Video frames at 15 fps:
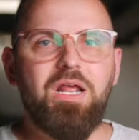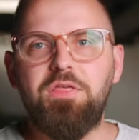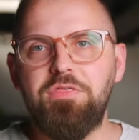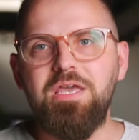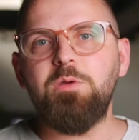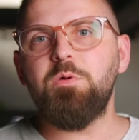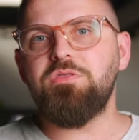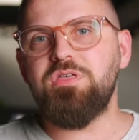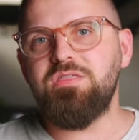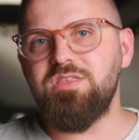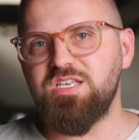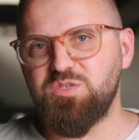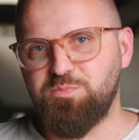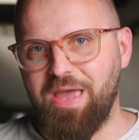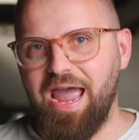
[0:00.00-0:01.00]
But I think within
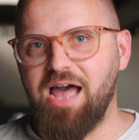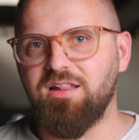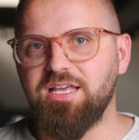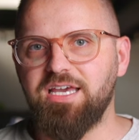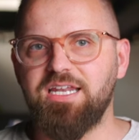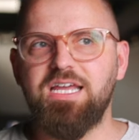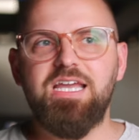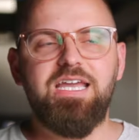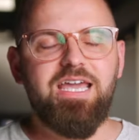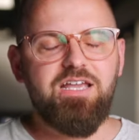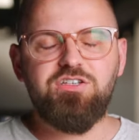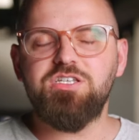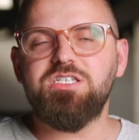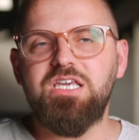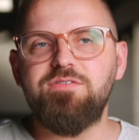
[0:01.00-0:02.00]
this palette, it
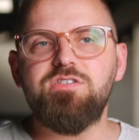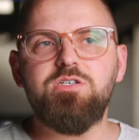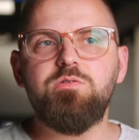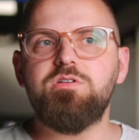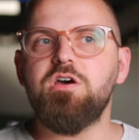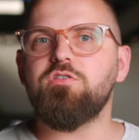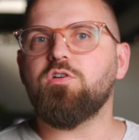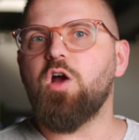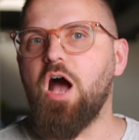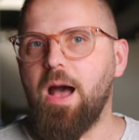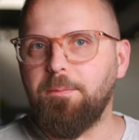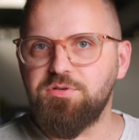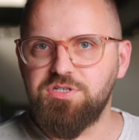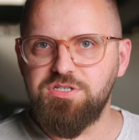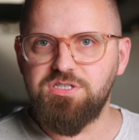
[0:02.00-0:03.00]
just gives you another
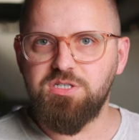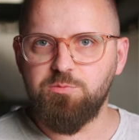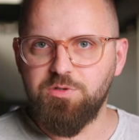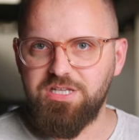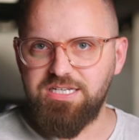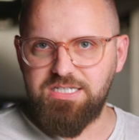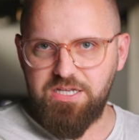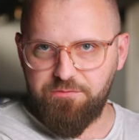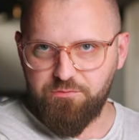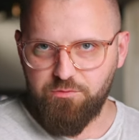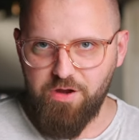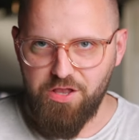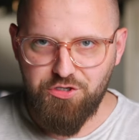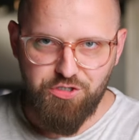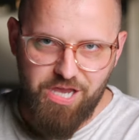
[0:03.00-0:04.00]
option to really
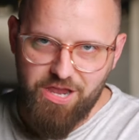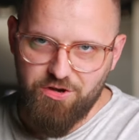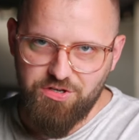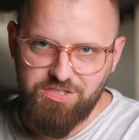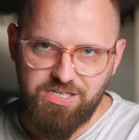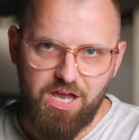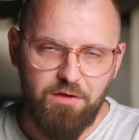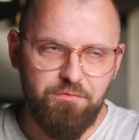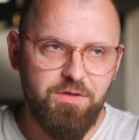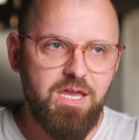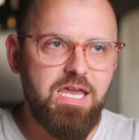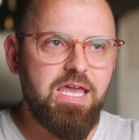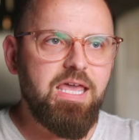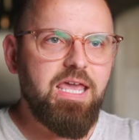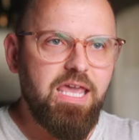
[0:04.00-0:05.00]
differentiate yourself
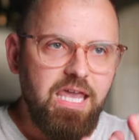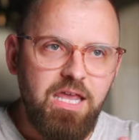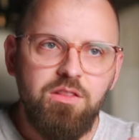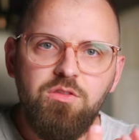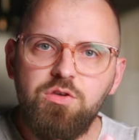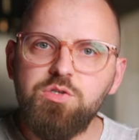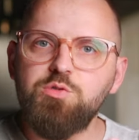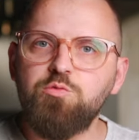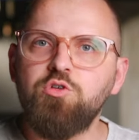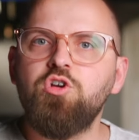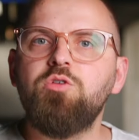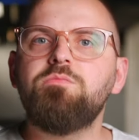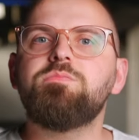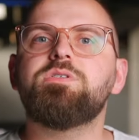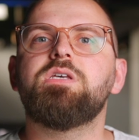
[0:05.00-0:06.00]
in those
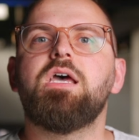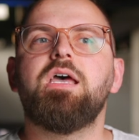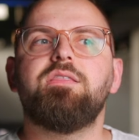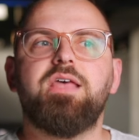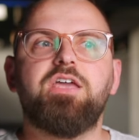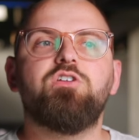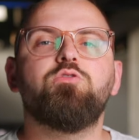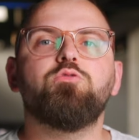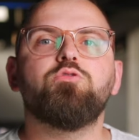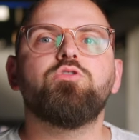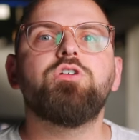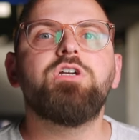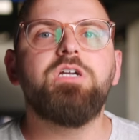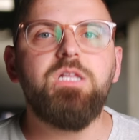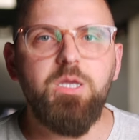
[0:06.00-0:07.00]
rooms that you
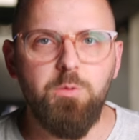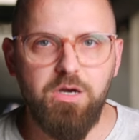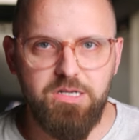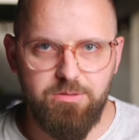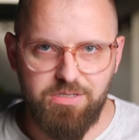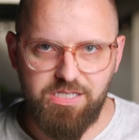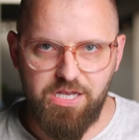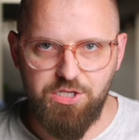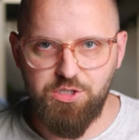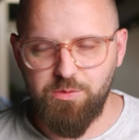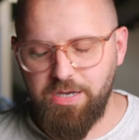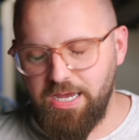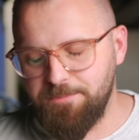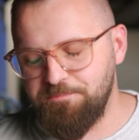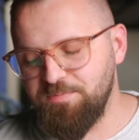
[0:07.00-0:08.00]
really want to
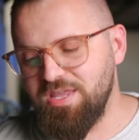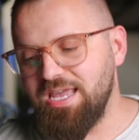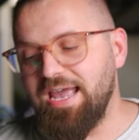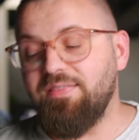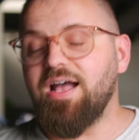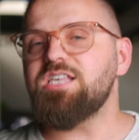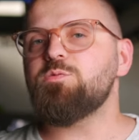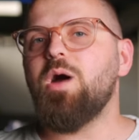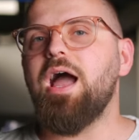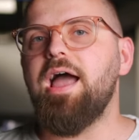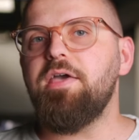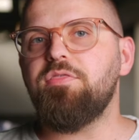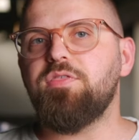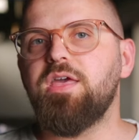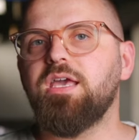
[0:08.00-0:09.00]
accentuate. And that's why
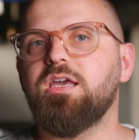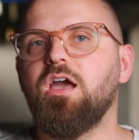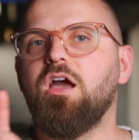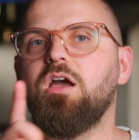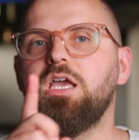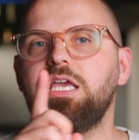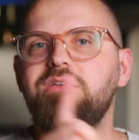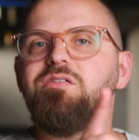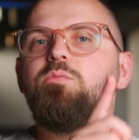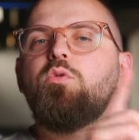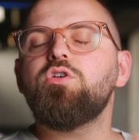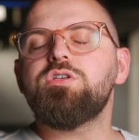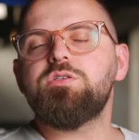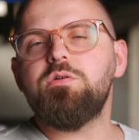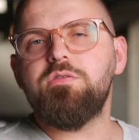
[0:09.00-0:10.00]
I think even
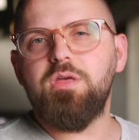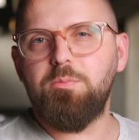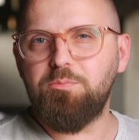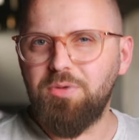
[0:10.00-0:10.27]
more so than